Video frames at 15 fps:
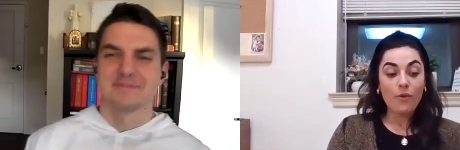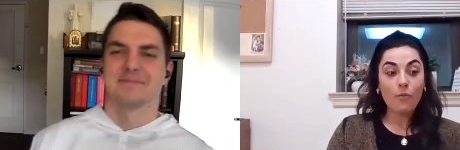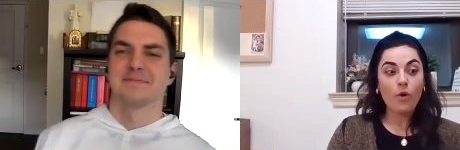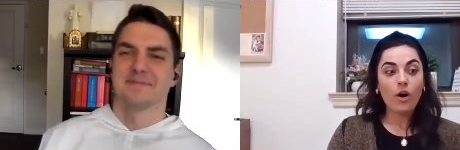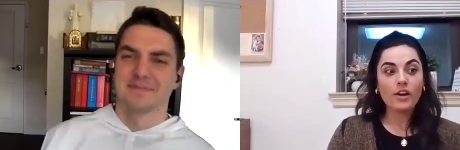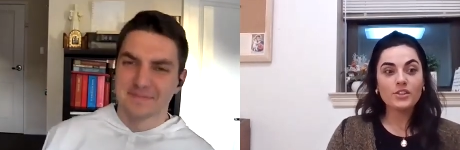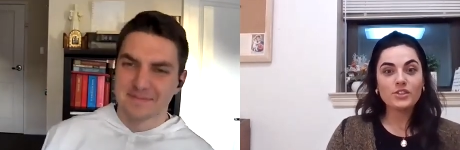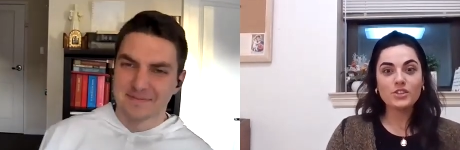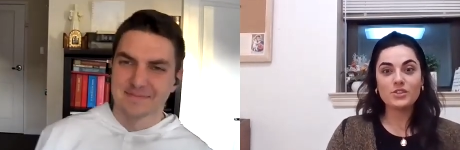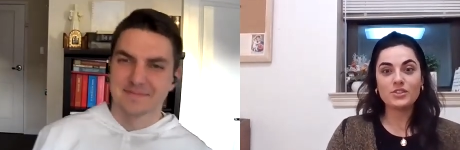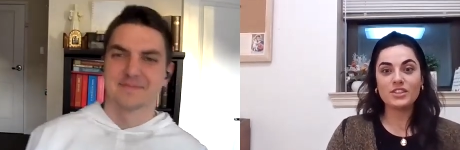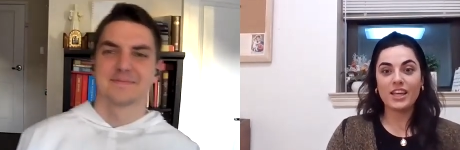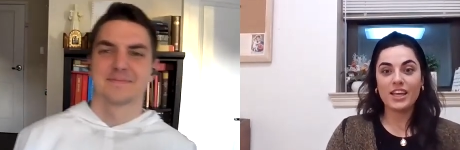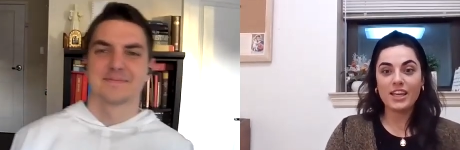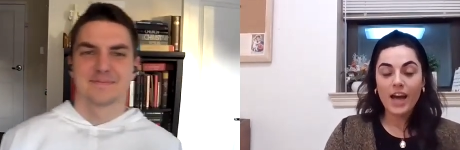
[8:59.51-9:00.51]
Speaker 1: i
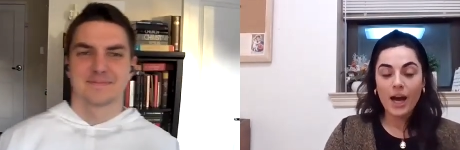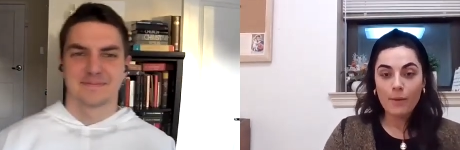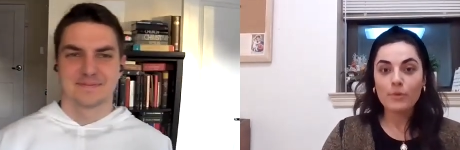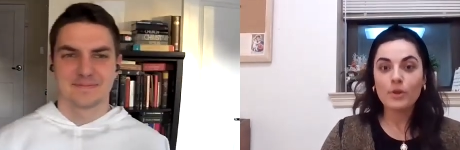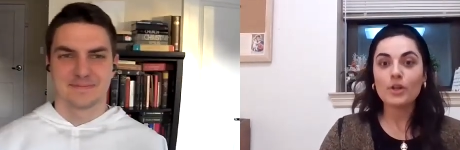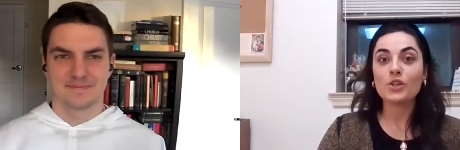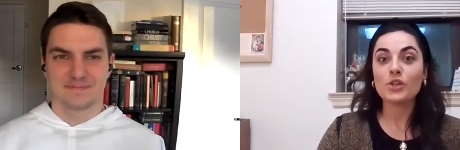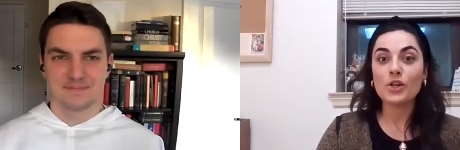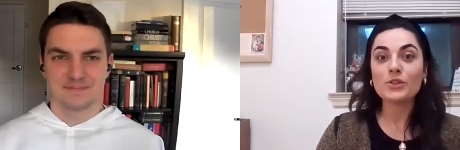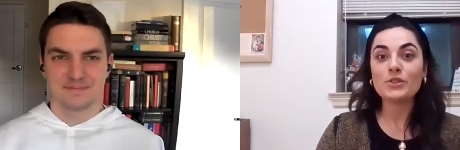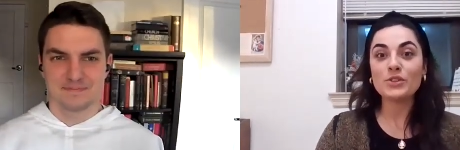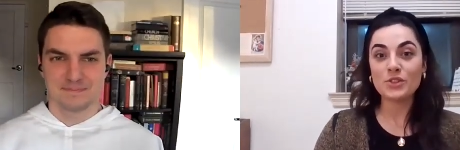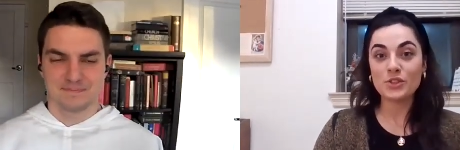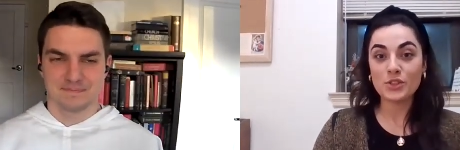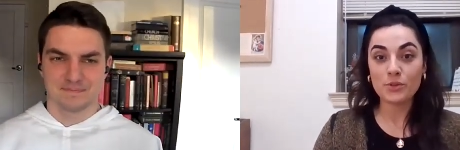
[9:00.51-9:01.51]
want you to like come
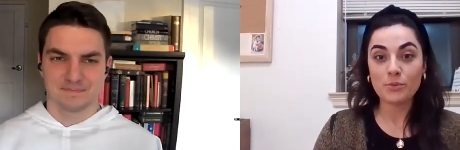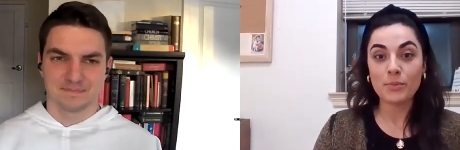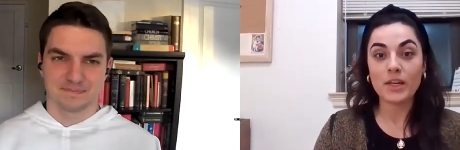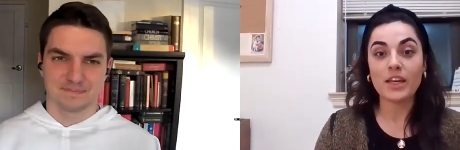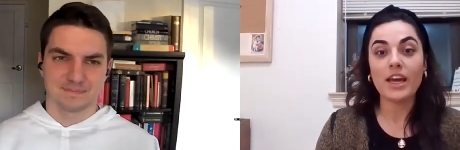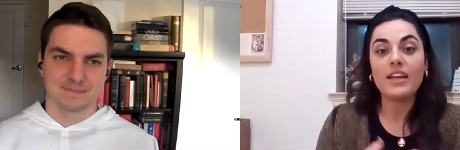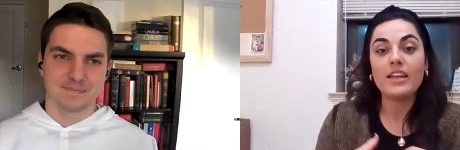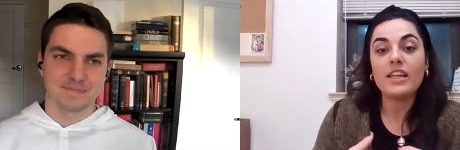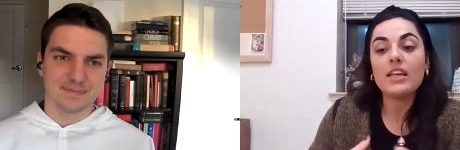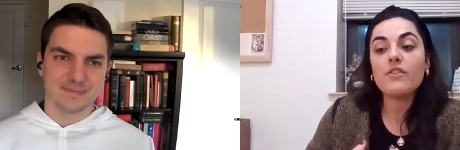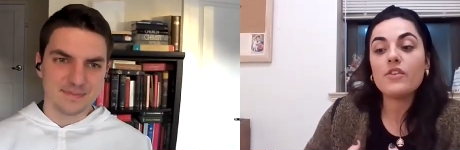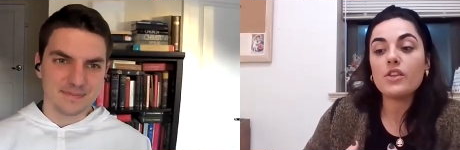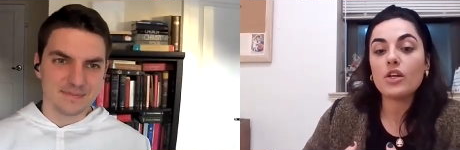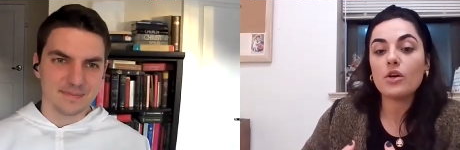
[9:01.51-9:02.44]
close mm-hmm. to me and